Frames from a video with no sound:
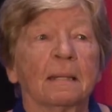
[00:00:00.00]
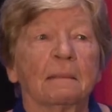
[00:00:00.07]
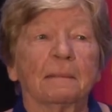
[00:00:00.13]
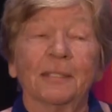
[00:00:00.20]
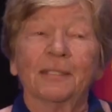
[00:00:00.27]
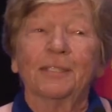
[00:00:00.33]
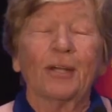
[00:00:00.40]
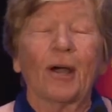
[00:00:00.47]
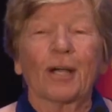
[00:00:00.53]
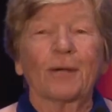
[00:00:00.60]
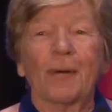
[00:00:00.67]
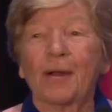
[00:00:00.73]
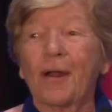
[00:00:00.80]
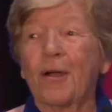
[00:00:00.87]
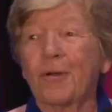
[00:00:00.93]
I mean, talk
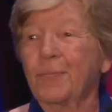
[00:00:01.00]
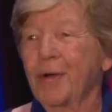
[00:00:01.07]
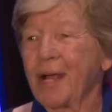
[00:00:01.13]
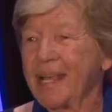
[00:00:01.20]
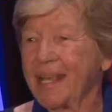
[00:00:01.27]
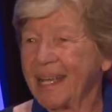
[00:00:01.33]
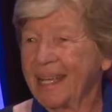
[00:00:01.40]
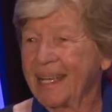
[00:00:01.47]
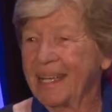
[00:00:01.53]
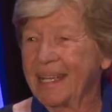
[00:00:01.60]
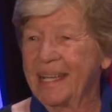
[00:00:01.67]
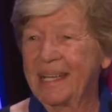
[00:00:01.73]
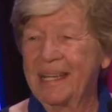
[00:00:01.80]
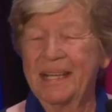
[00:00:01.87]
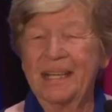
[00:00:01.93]
about heartbreak.
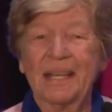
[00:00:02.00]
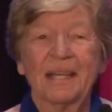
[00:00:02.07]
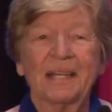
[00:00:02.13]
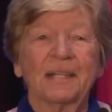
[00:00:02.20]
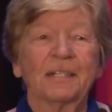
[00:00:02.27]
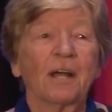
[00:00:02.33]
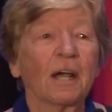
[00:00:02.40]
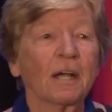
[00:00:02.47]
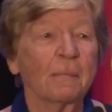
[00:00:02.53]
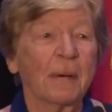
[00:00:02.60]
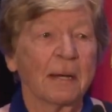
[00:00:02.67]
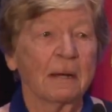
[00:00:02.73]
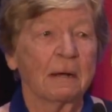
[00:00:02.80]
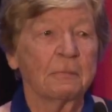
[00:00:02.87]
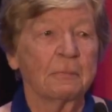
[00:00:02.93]
Talk
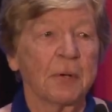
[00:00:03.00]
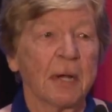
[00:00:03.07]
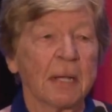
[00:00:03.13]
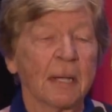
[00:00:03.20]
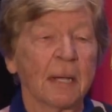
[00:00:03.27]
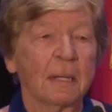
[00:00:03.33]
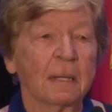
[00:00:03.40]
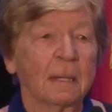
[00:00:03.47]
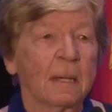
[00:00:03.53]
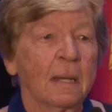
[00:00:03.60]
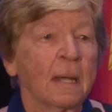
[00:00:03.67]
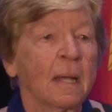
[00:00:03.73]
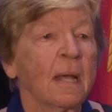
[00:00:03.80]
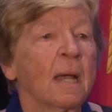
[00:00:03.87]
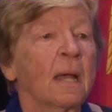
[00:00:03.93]
about heartbreak.
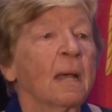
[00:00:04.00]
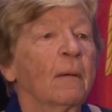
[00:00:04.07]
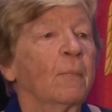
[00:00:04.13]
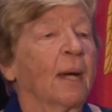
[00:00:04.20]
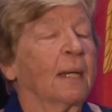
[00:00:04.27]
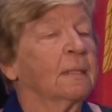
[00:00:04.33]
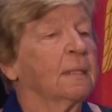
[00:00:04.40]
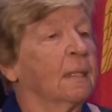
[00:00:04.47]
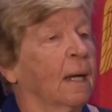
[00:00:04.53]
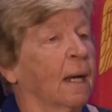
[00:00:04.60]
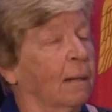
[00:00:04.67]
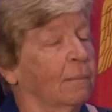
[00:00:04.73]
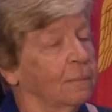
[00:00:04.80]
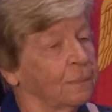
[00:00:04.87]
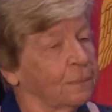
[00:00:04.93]
But
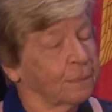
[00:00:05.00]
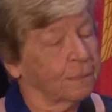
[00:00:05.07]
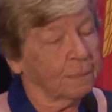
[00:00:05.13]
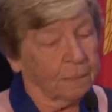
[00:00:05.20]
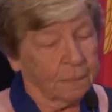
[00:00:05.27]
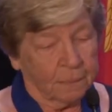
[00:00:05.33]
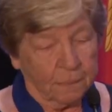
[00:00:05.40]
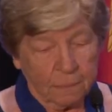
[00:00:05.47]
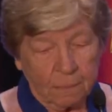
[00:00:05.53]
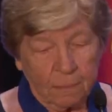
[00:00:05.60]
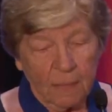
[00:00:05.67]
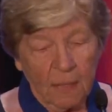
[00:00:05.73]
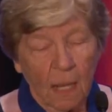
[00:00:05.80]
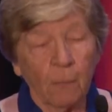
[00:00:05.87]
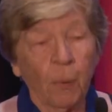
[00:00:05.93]

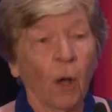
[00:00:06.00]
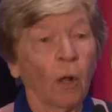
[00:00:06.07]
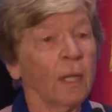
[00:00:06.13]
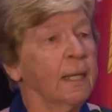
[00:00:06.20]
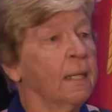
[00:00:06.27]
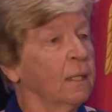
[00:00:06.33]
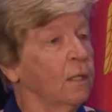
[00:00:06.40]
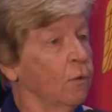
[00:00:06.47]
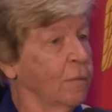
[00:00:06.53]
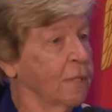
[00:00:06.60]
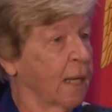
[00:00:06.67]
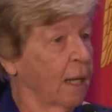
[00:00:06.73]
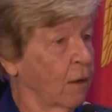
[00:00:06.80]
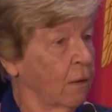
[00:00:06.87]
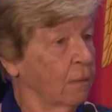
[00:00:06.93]
Paul Egan, who was
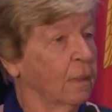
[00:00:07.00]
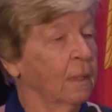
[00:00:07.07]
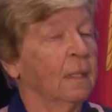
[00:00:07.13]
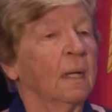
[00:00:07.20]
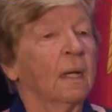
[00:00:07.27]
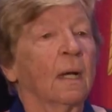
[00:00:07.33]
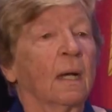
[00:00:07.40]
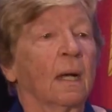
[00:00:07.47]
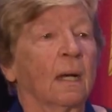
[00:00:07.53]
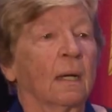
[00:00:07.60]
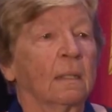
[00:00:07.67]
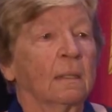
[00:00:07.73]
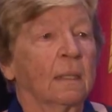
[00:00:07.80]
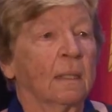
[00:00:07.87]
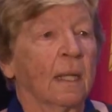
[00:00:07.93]
then
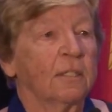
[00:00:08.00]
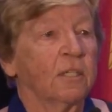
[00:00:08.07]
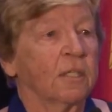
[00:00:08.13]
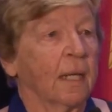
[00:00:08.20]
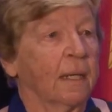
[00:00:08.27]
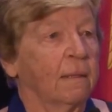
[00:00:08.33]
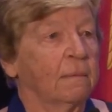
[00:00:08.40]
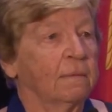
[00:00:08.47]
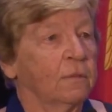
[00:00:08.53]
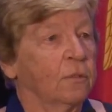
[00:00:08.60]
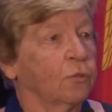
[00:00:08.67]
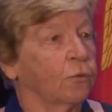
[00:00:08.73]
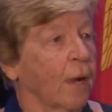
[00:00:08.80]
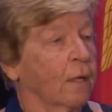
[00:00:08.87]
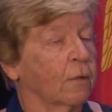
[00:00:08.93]
our legislative
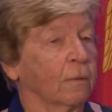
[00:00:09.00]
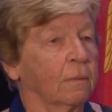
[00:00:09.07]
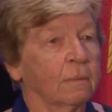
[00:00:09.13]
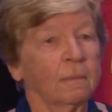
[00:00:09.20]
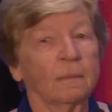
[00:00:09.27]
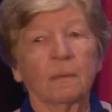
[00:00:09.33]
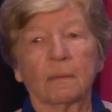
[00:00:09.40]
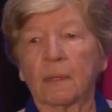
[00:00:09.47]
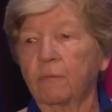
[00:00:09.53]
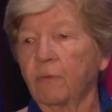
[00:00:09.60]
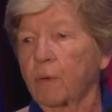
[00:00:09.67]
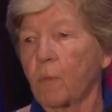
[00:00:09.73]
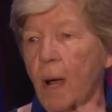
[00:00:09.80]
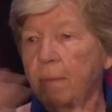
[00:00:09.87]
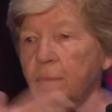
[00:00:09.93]
director,
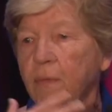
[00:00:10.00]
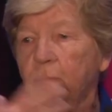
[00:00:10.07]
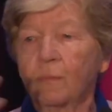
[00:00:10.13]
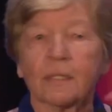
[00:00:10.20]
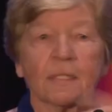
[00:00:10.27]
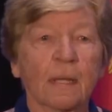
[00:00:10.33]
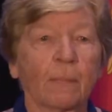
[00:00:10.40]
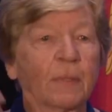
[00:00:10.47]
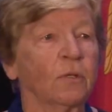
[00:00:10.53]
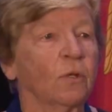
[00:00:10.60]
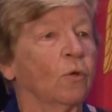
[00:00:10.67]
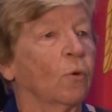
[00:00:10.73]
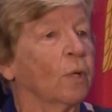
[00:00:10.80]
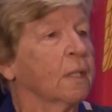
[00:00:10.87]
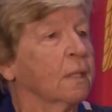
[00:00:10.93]
Rick Weidman was up in New
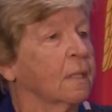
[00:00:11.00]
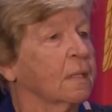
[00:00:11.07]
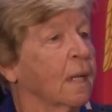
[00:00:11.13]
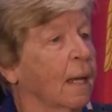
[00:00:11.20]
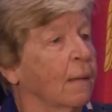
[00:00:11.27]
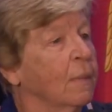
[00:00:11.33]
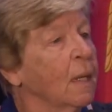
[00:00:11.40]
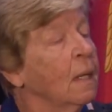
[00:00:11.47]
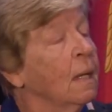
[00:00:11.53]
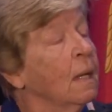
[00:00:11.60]
York at the time,